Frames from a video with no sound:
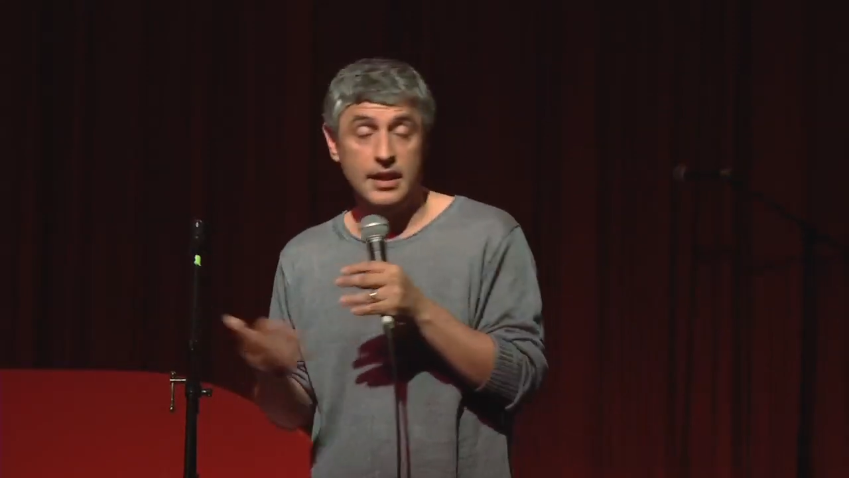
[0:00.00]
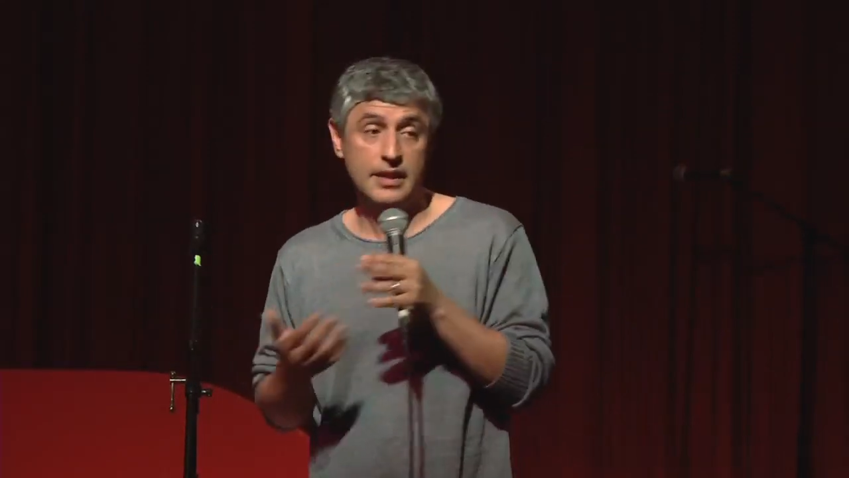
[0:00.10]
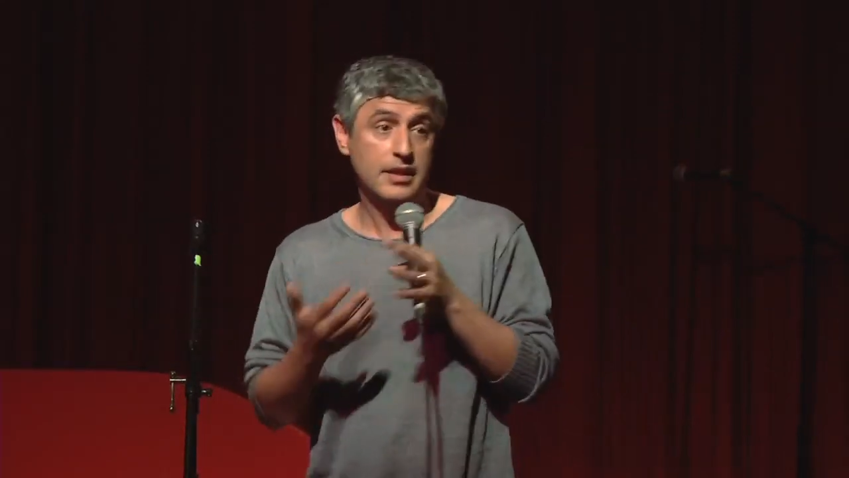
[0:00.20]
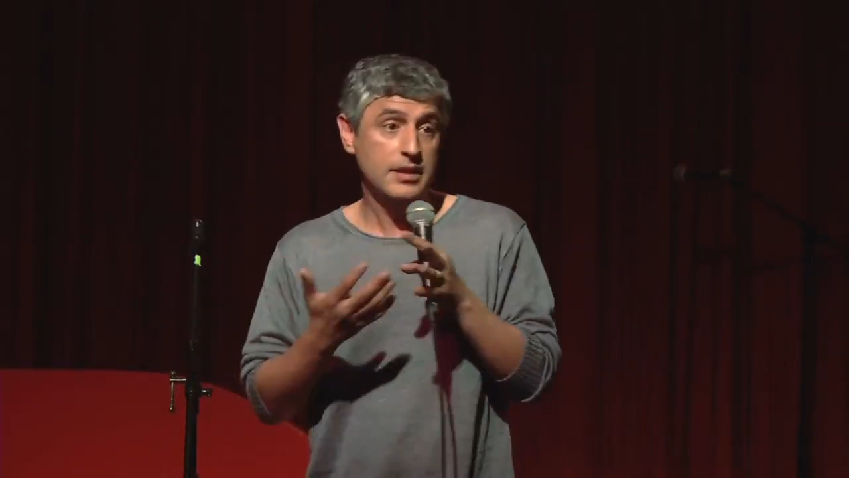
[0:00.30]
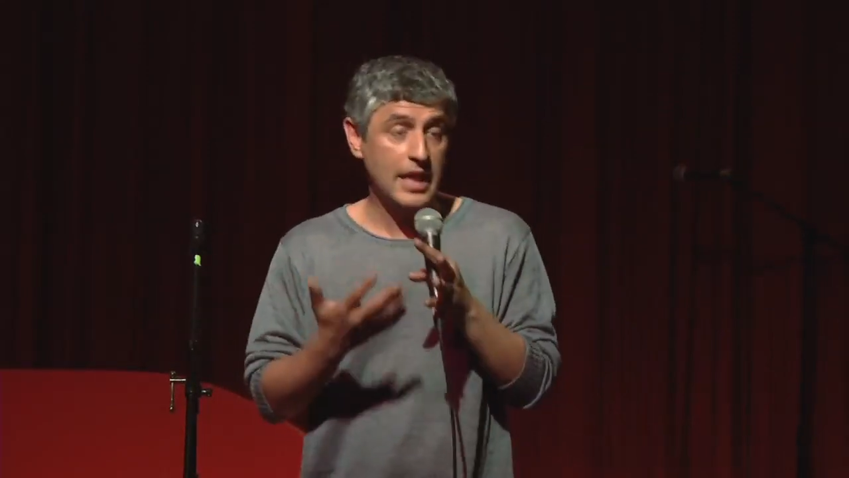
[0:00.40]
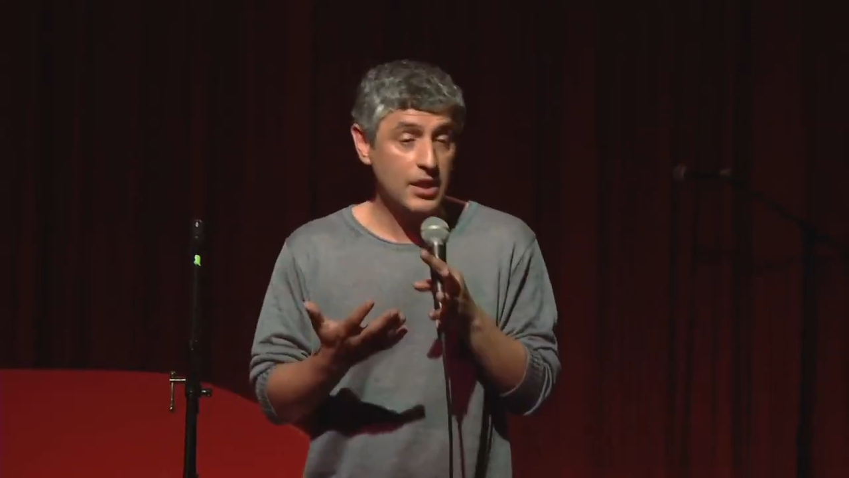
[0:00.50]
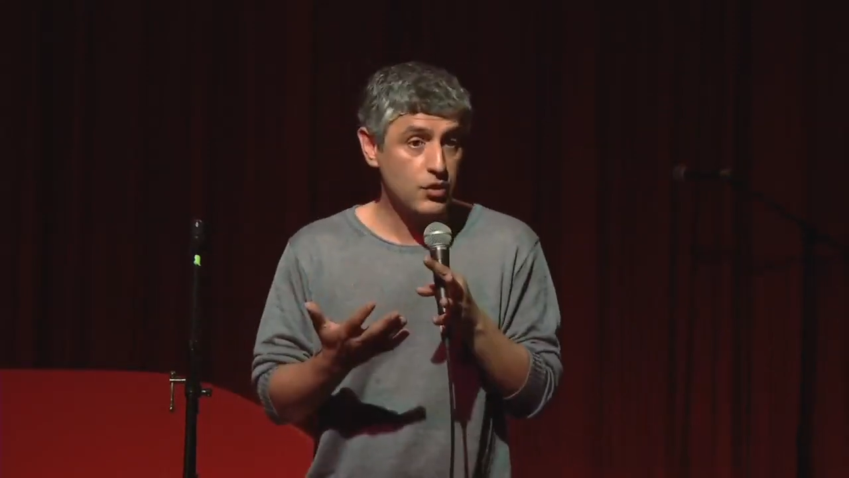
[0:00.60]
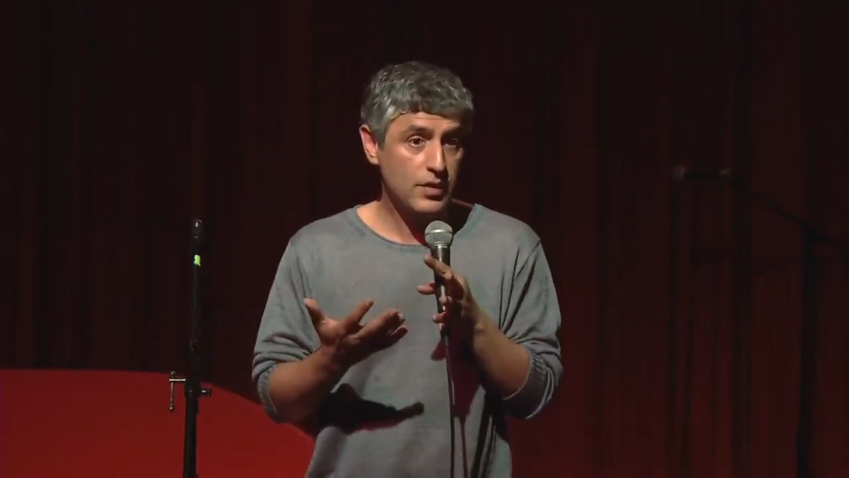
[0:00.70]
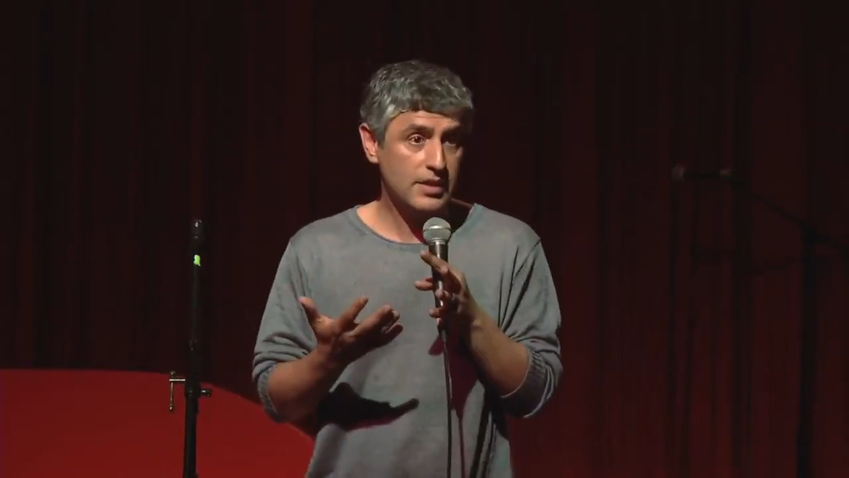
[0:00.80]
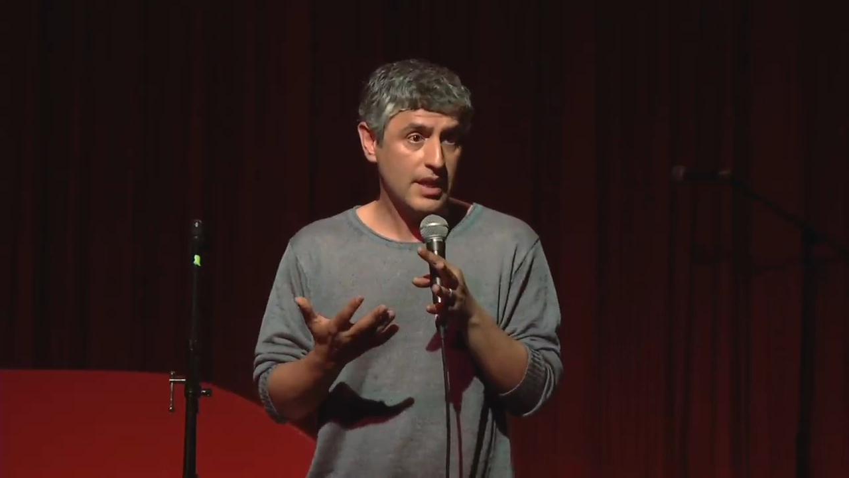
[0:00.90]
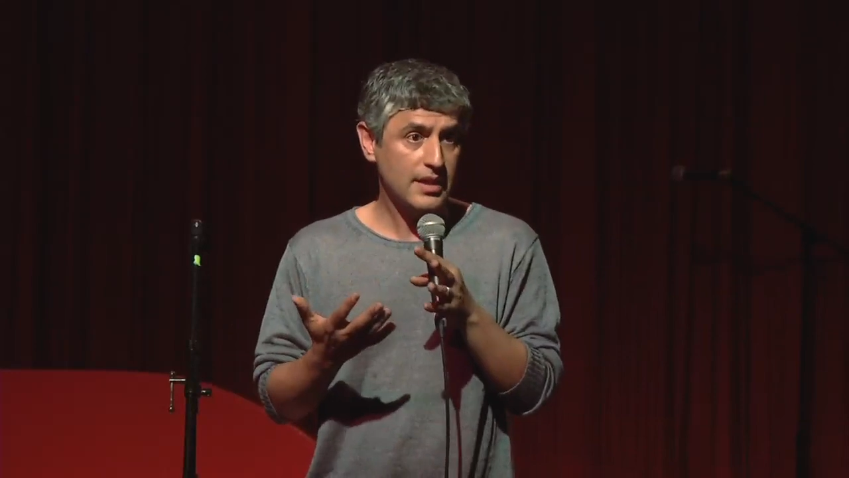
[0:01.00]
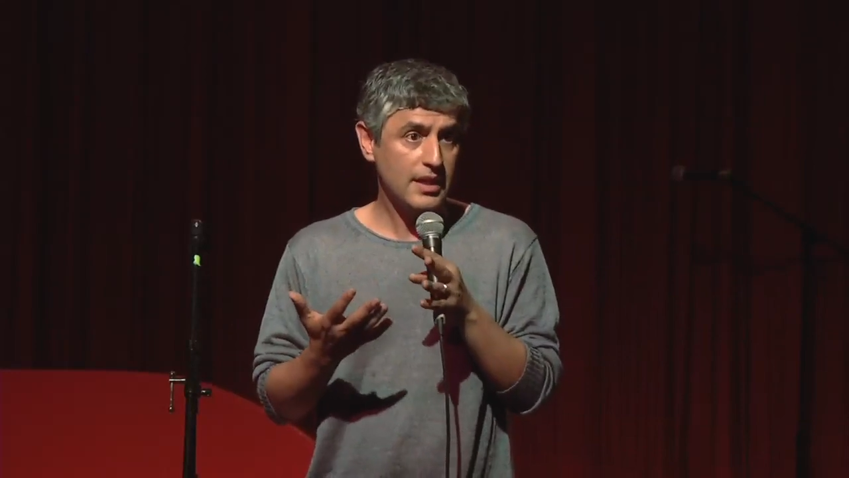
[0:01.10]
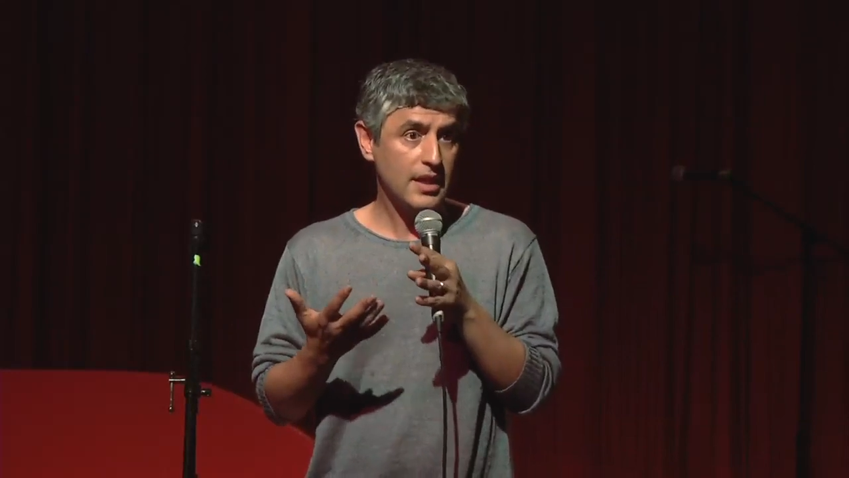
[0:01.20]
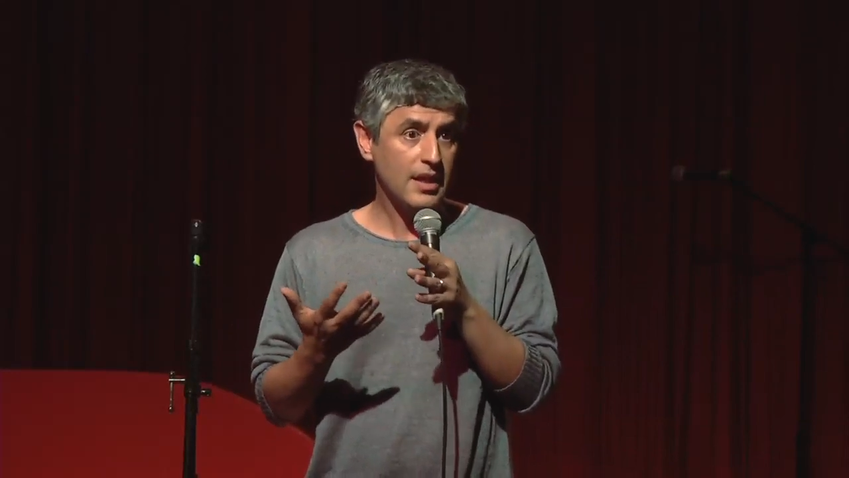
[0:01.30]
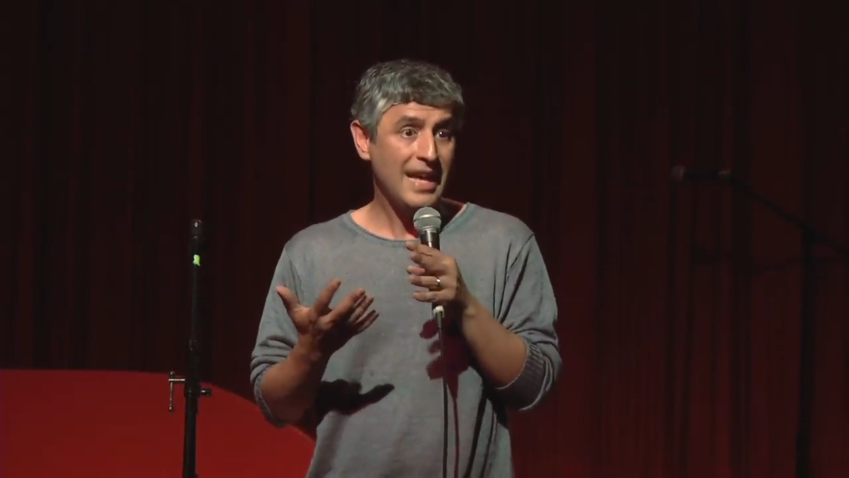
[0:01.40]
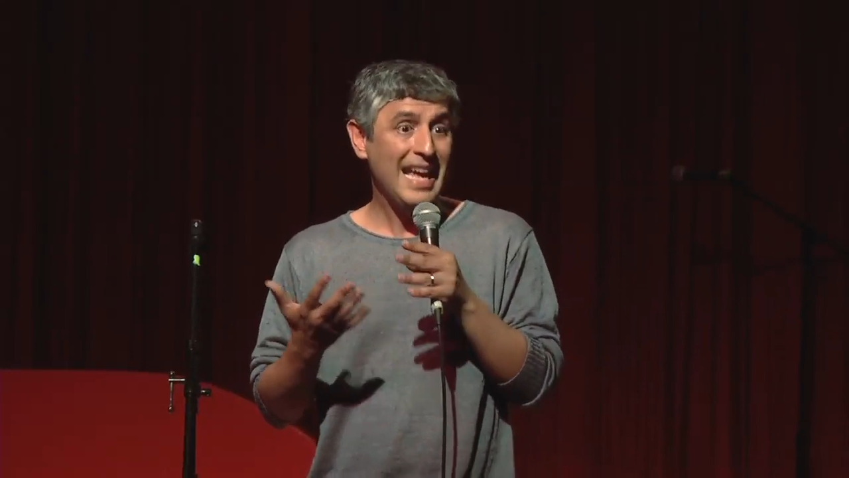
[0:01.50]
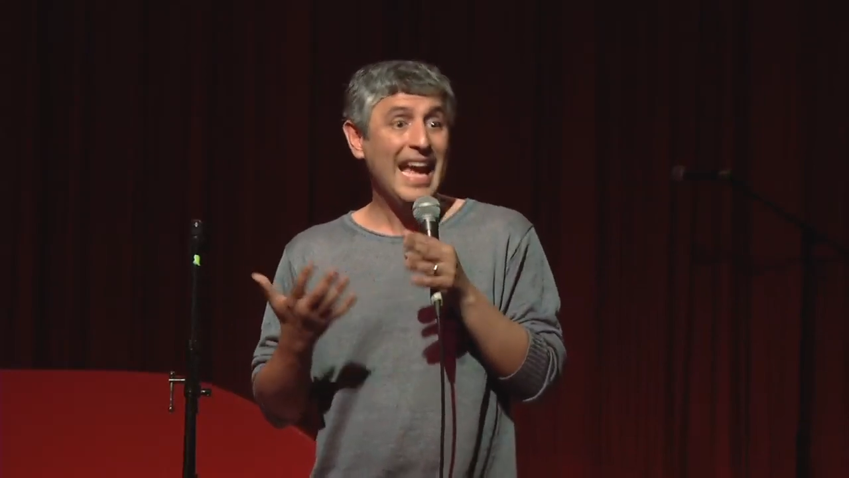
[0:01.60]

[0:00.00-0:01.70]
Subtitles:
it's a dangerous idea,